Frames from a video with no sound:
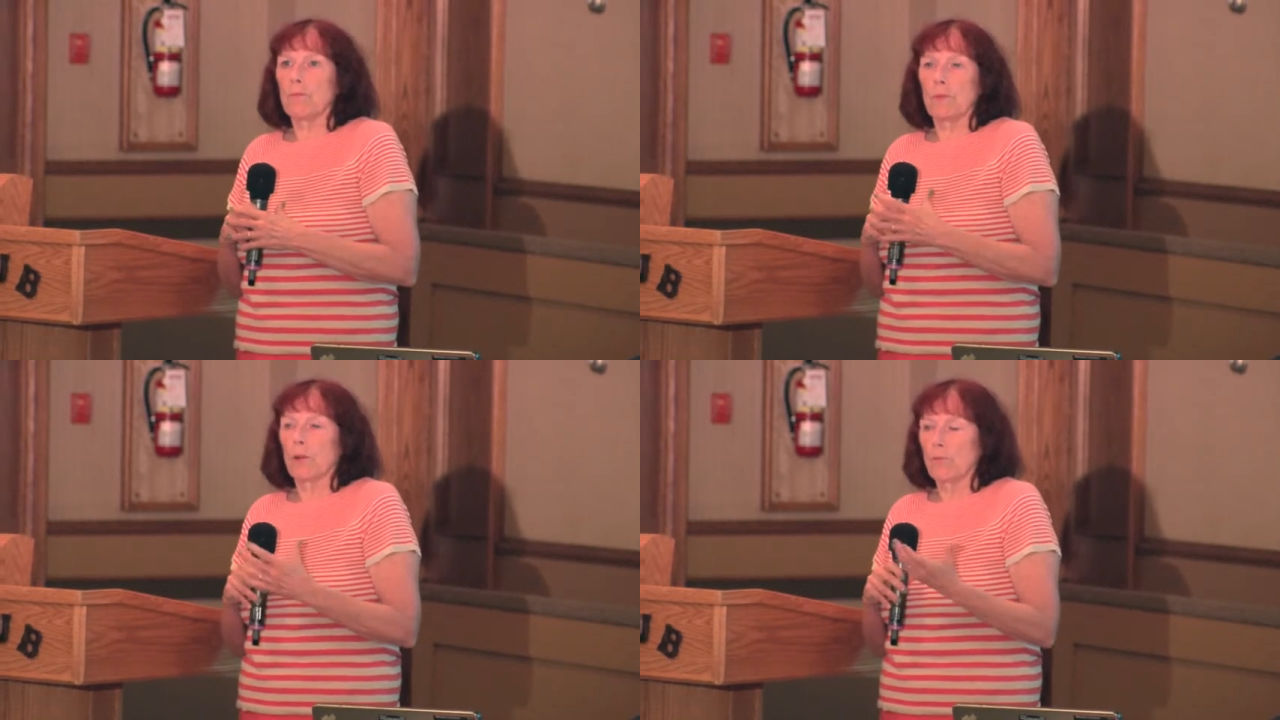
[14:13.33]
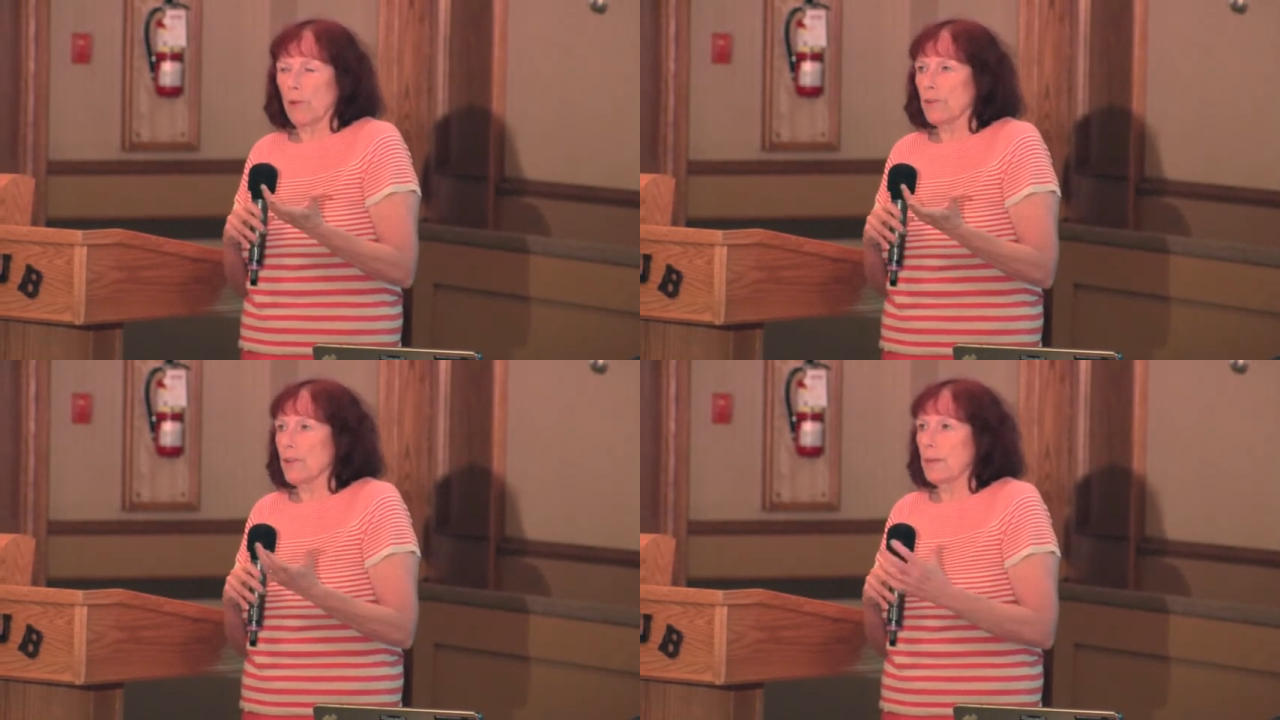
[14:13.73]

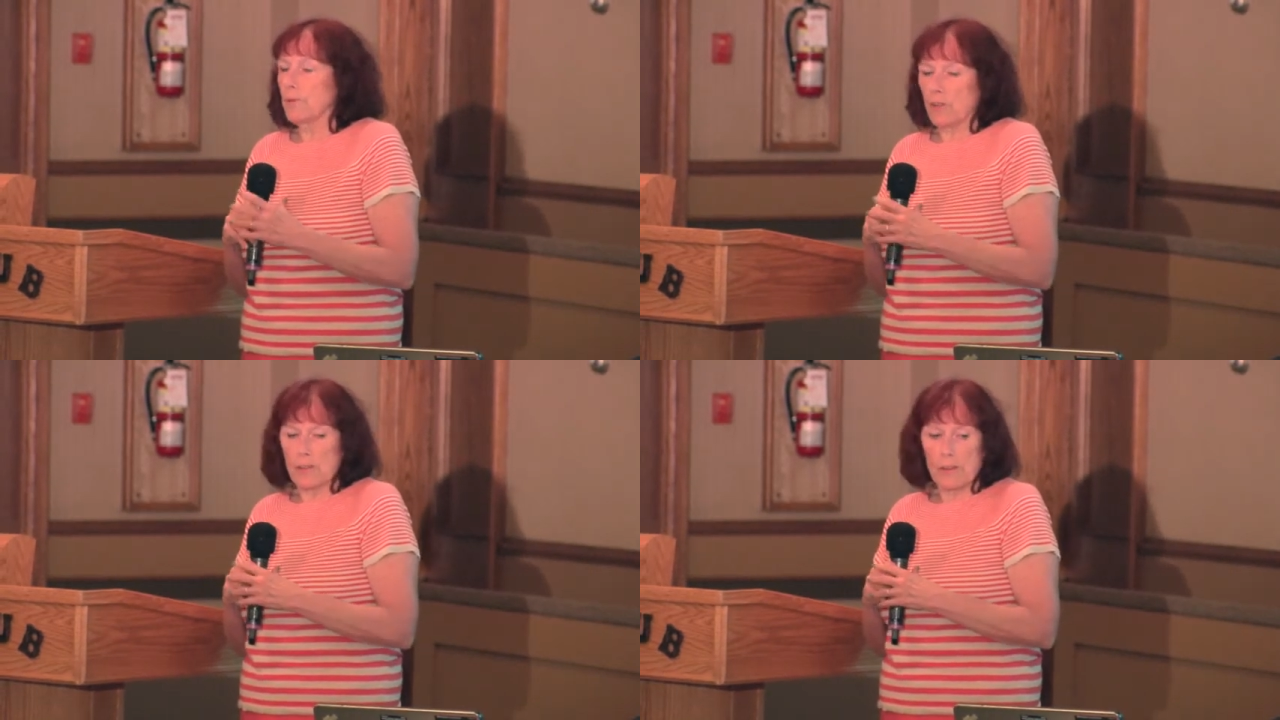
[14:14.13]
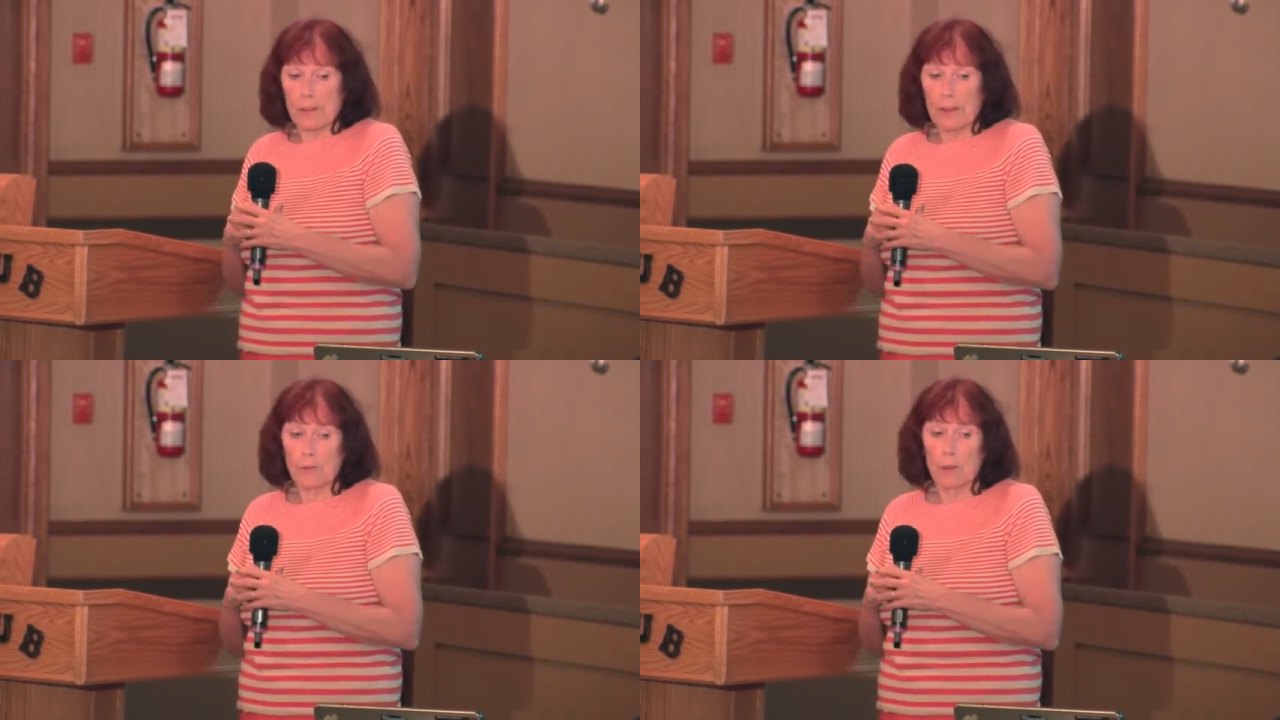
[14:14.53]
very damaging to
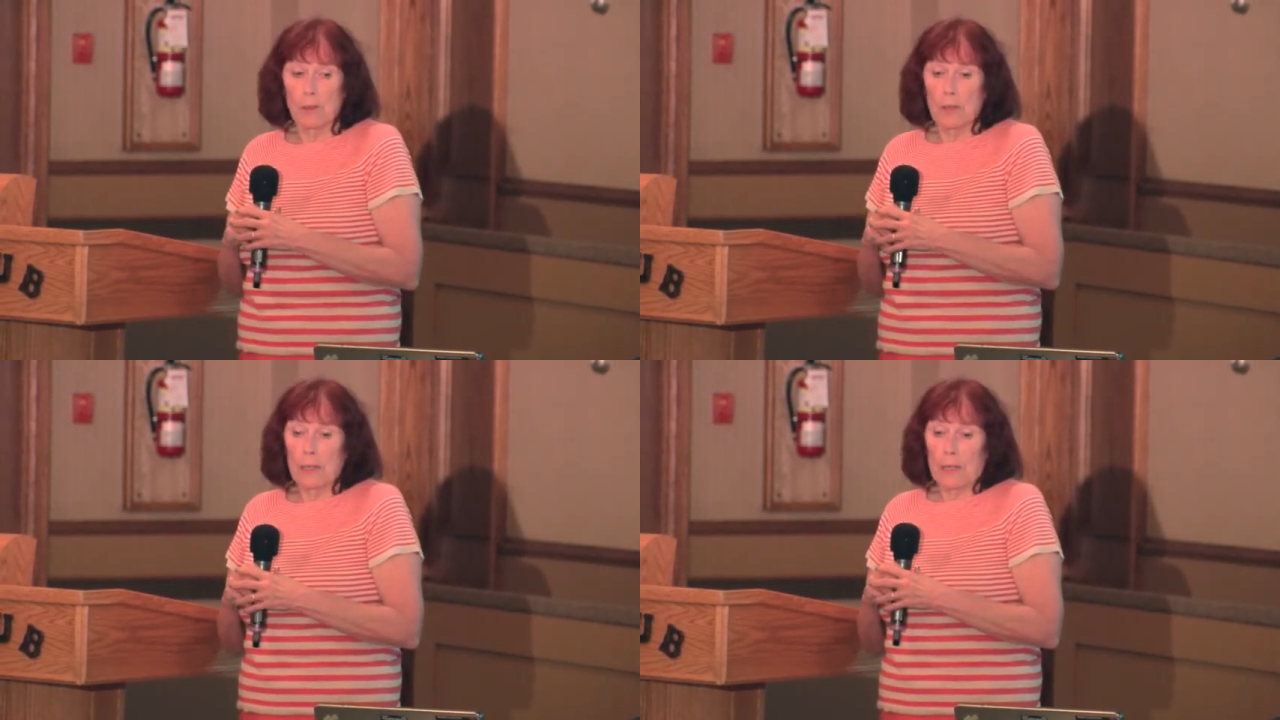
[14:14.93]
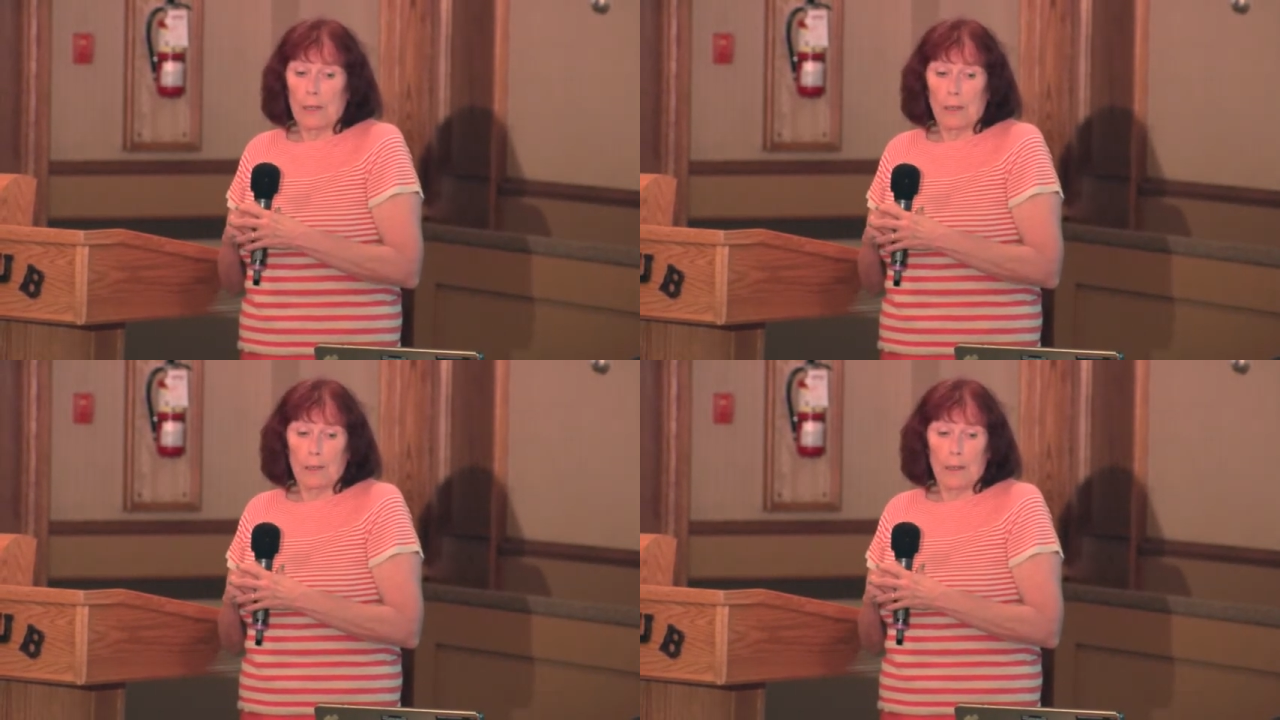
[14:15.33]
the liver.
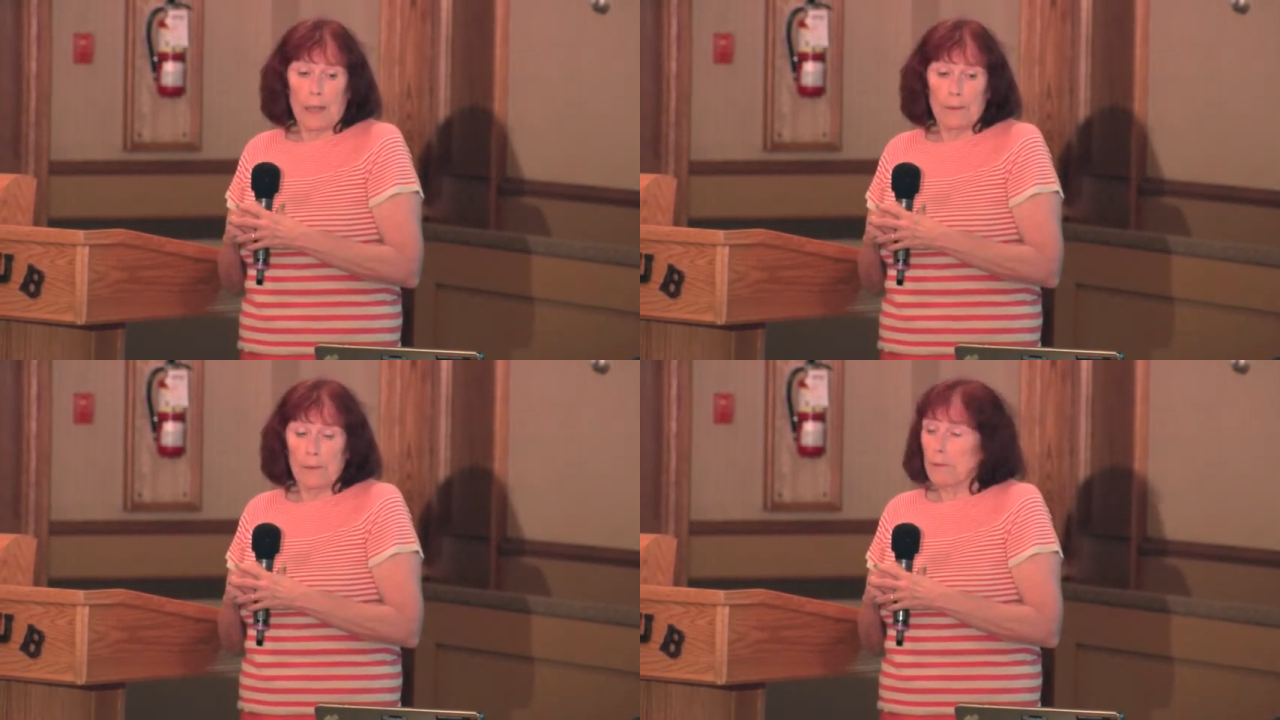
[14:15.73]
And